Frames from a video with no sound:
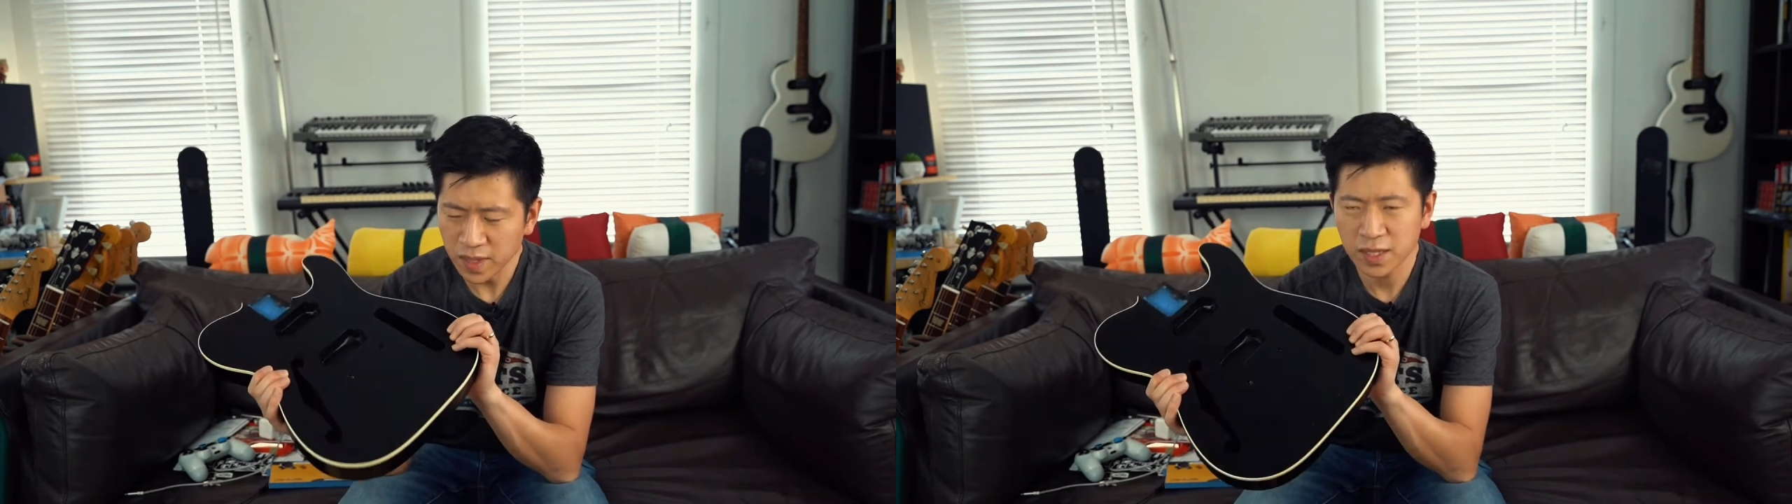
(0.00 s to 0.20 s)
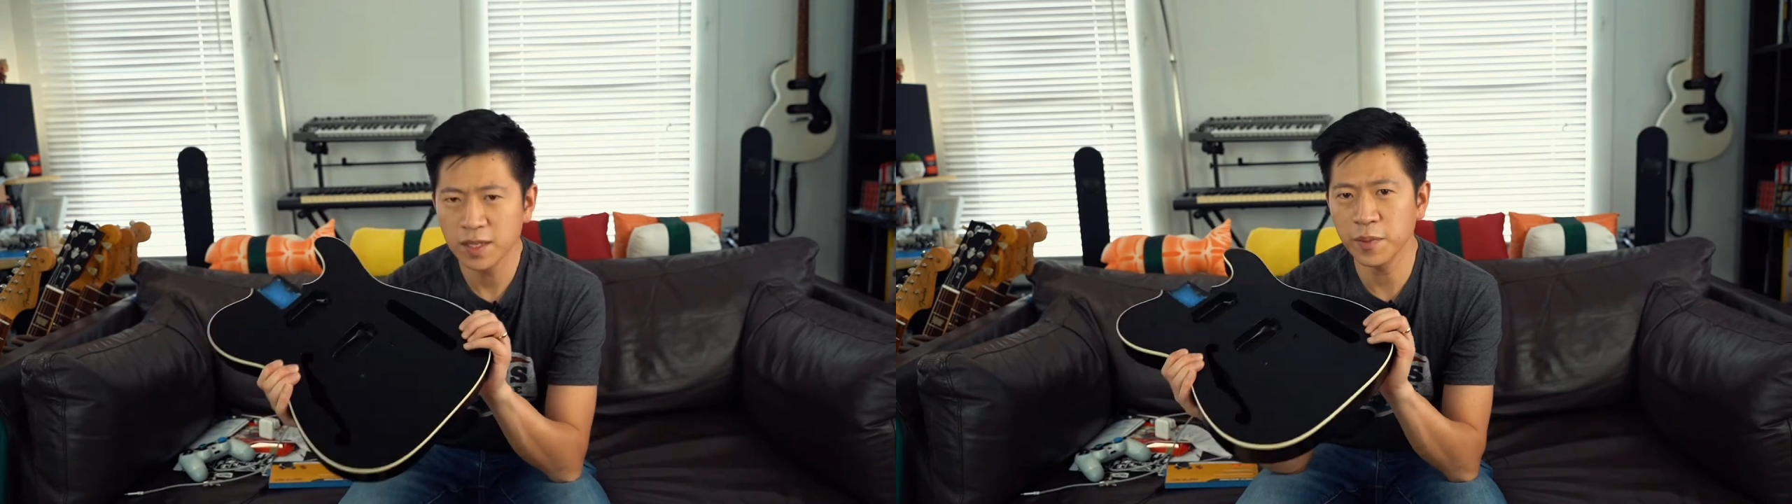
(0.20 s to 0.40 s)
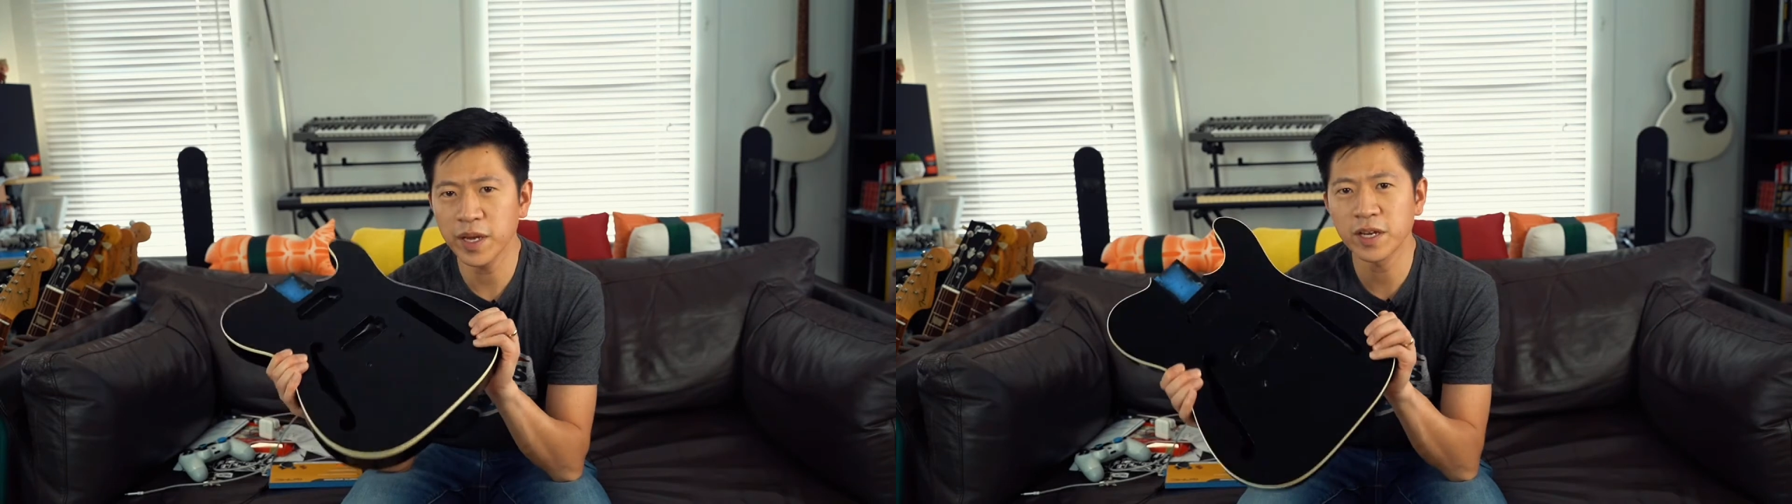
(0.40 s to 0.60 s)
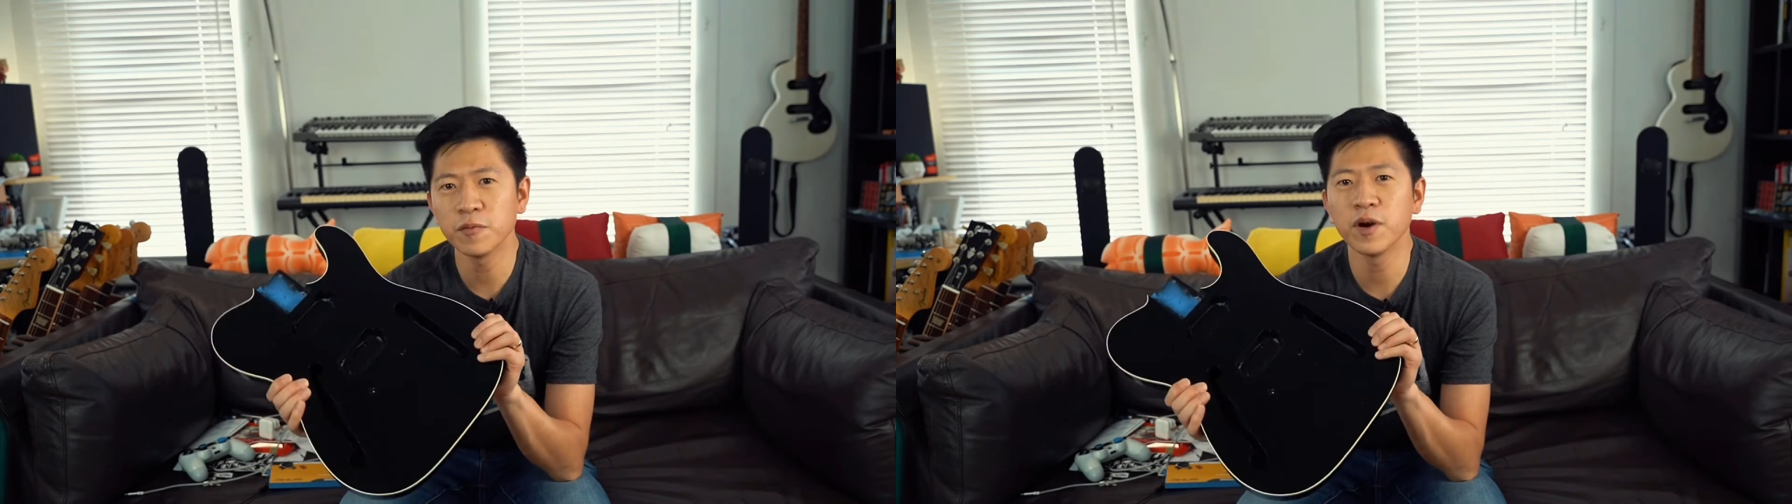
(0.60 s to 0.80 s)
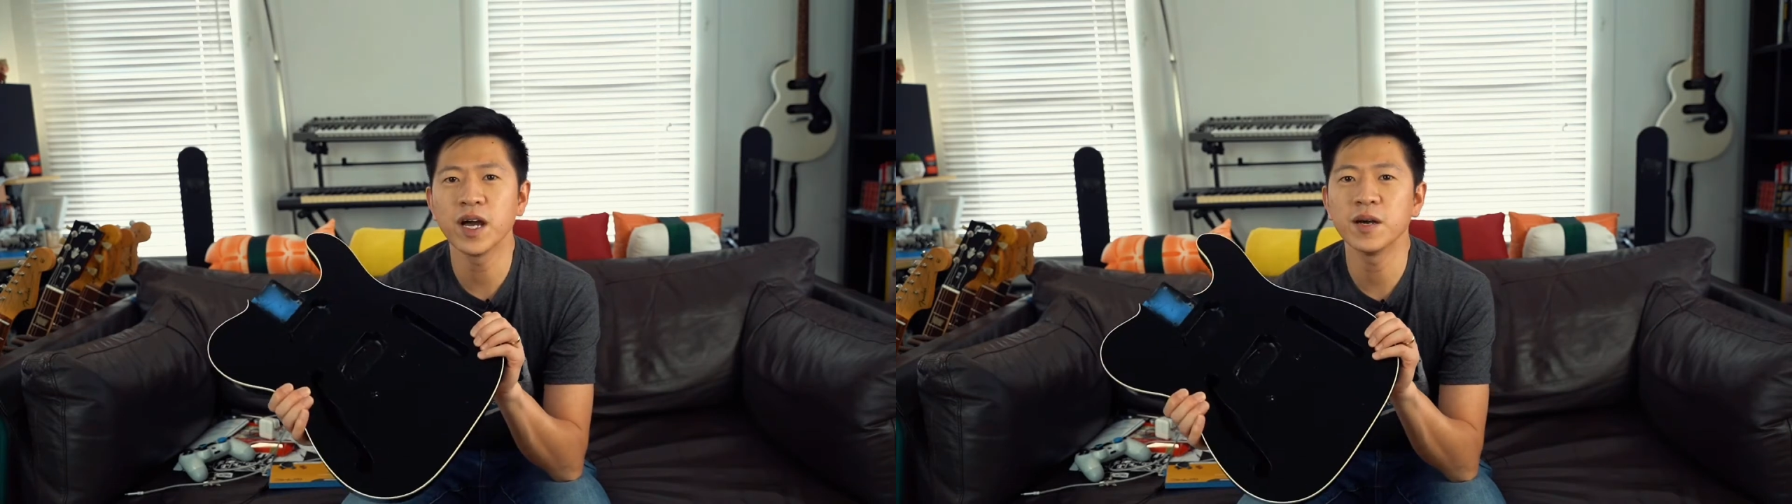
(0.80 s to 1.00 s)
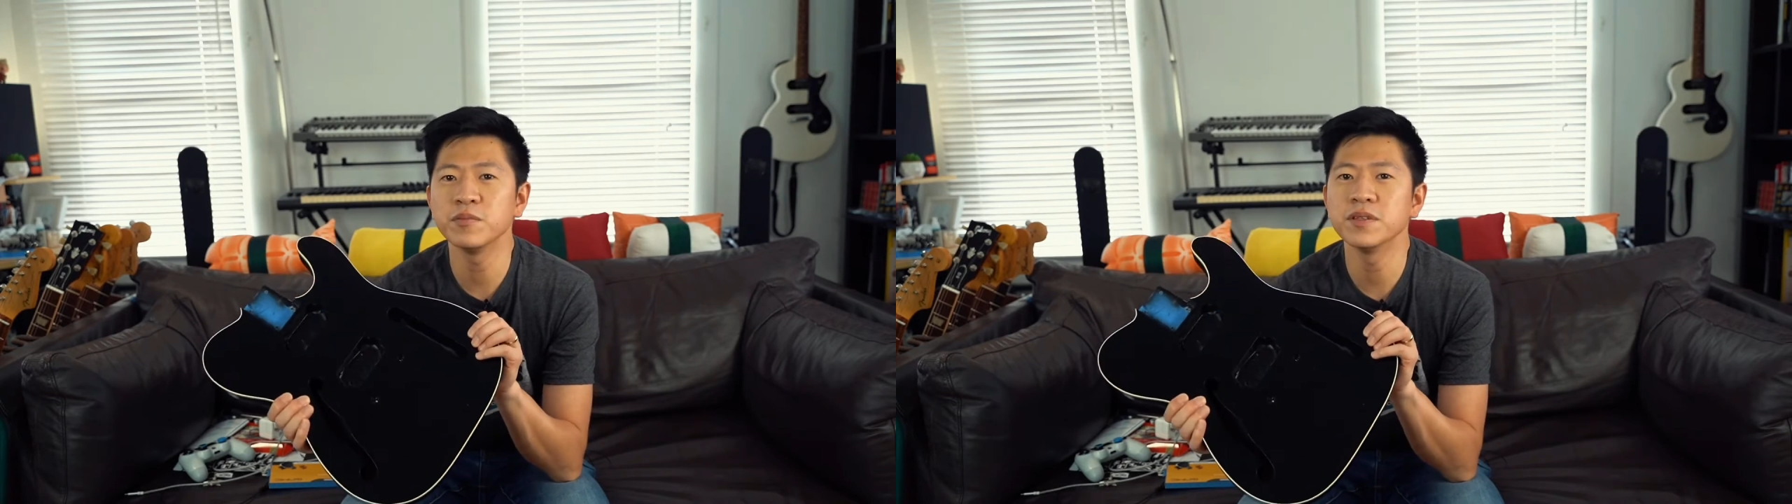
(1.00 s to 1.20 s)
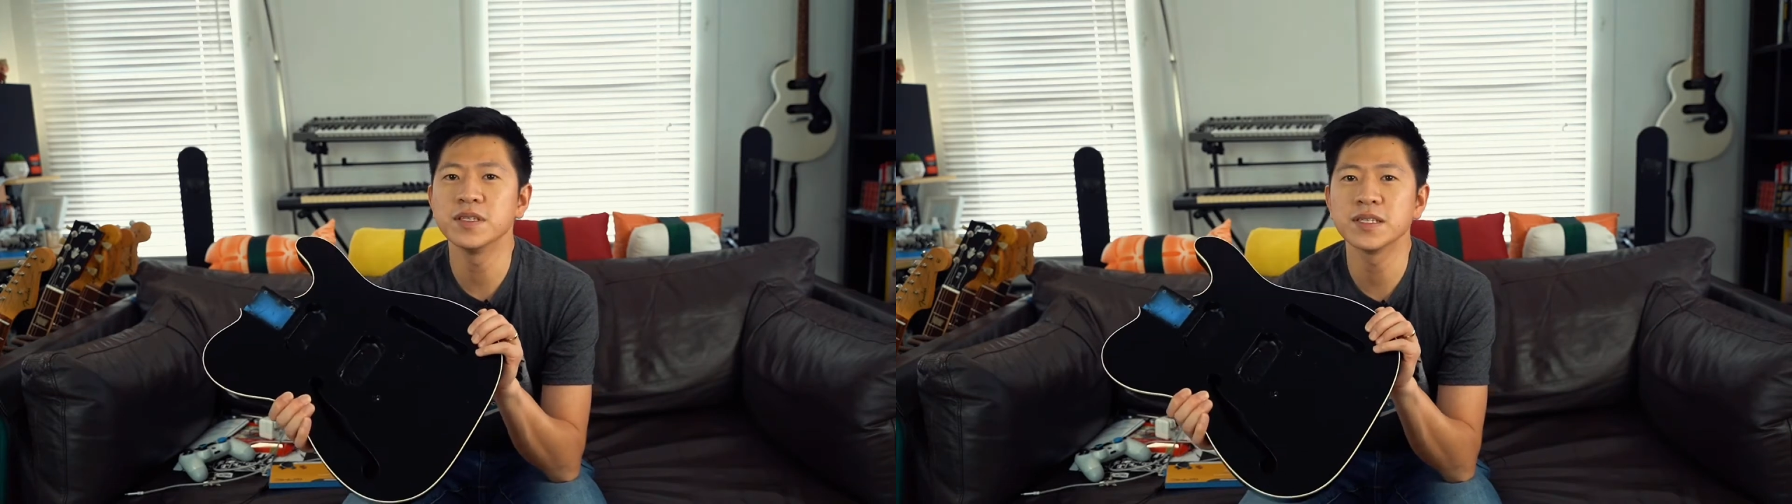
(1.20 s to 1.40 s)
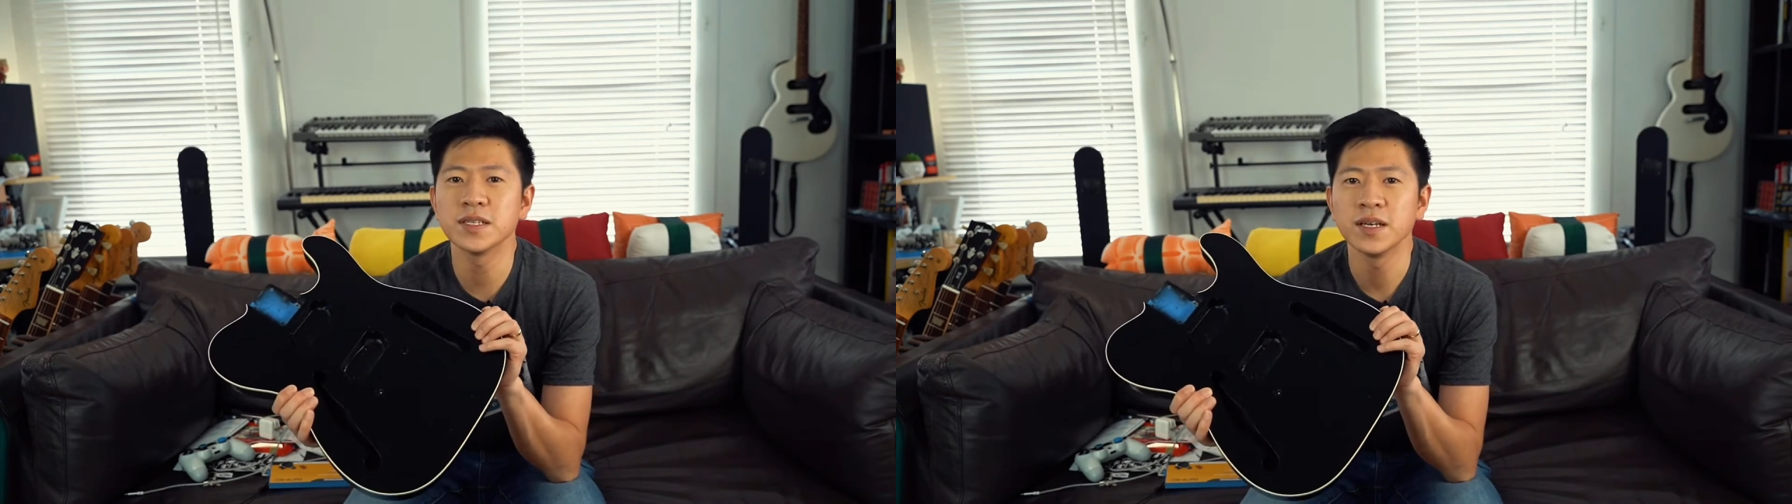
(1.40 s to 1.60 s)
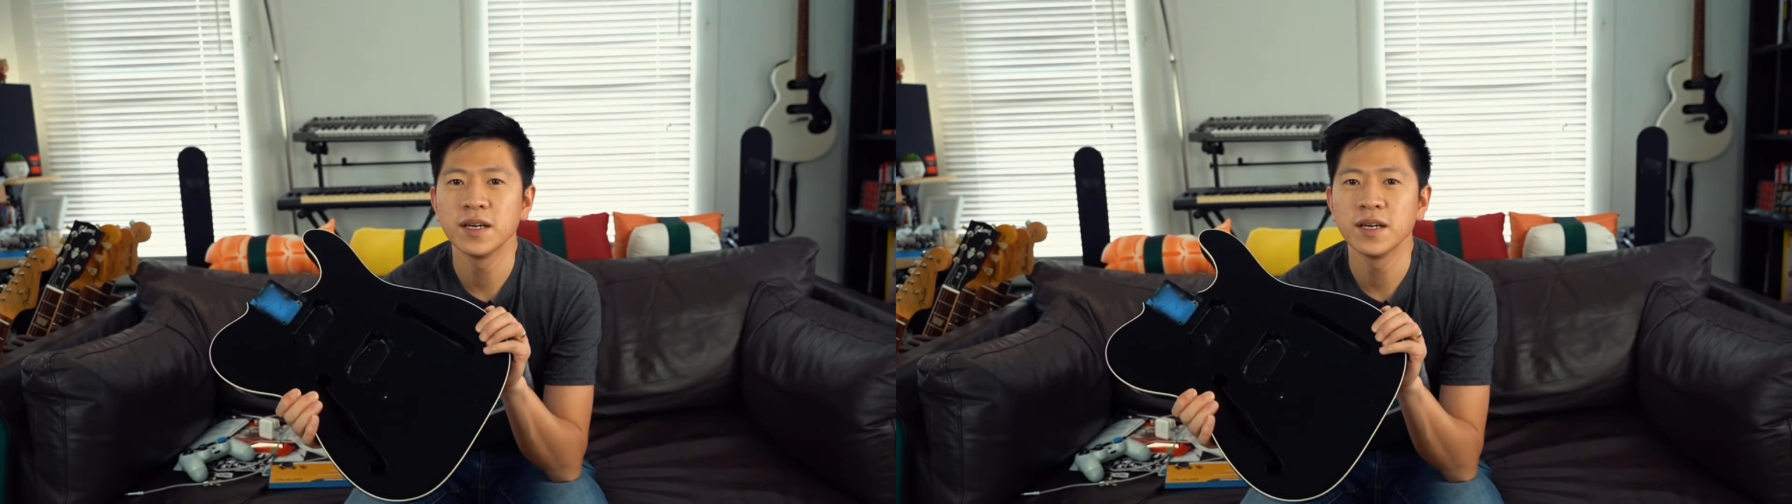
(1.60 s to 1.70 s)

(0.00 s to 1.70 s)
Depending on what happens,